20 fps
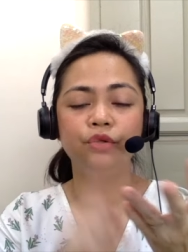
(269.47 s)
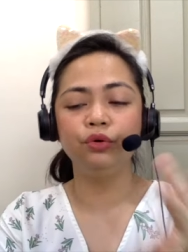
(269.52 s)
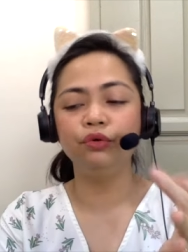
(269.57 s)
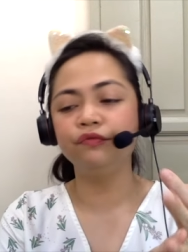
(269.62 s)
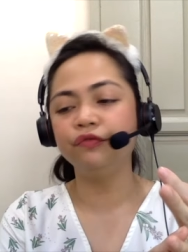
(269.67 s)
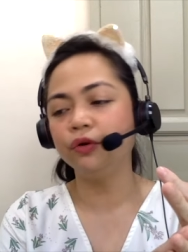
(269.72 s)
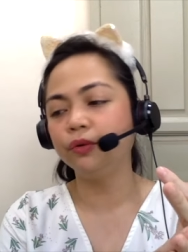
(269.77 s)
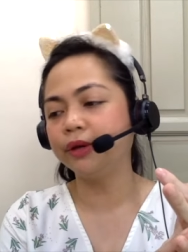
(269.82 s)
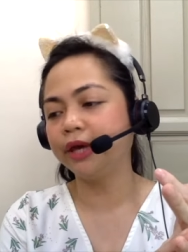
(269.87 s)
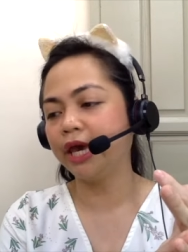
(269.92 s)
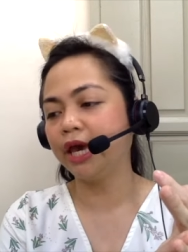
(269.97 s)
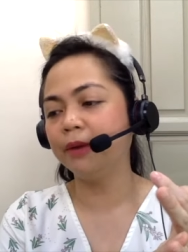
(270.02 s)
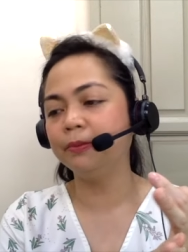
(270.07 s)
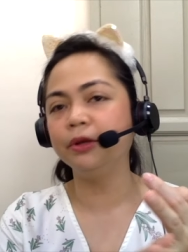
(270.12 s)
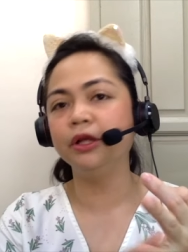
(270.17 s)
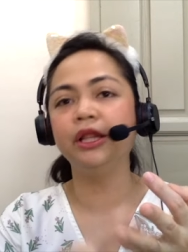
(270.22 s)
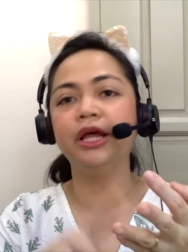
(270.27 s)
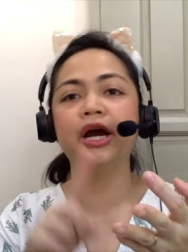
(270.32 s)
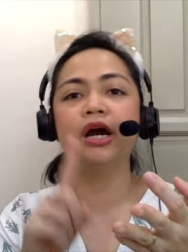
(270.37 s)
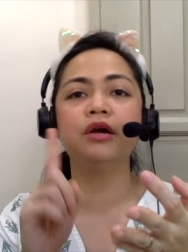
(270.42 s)
new
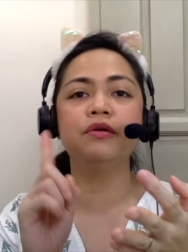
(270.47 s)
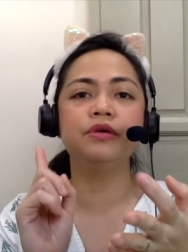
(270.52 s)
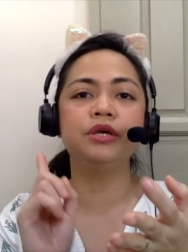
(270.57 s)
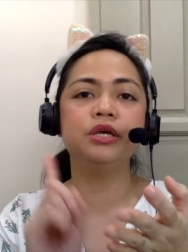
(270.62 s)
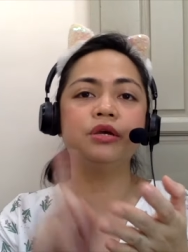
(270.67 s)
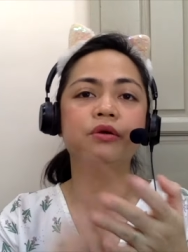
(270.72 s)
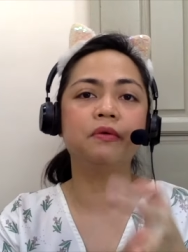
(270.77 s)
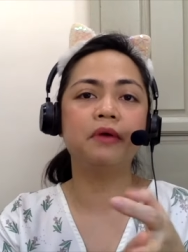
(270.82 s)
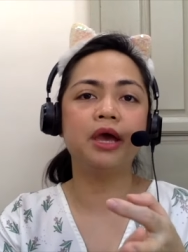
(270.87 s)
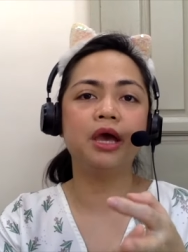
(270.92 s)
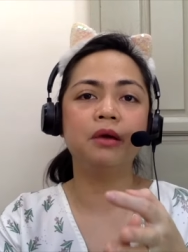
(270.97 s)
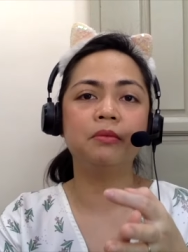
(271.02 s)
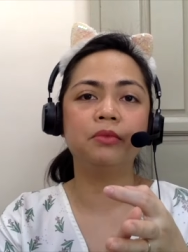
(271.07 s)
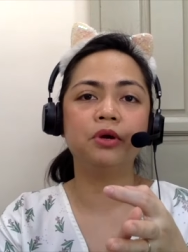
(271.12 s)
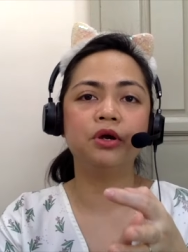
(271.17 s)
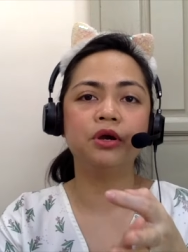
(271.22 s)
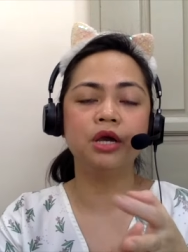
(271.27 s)
vocabulary, grammar,